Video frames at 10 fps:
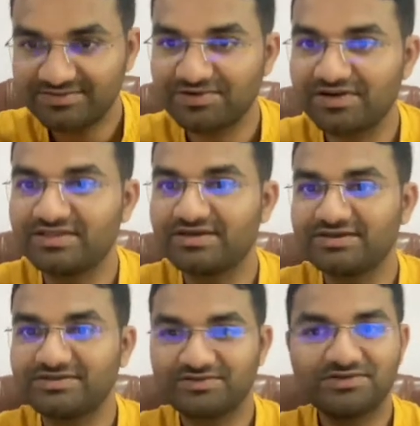for the
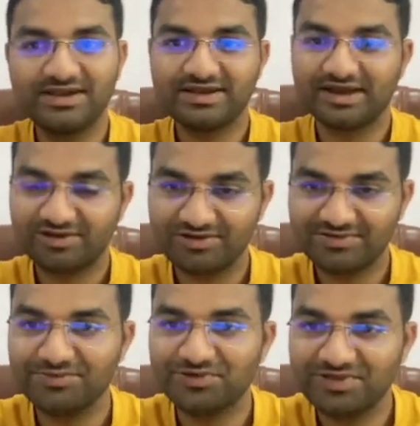student
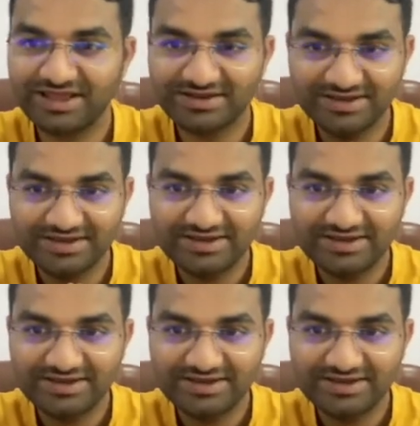across more than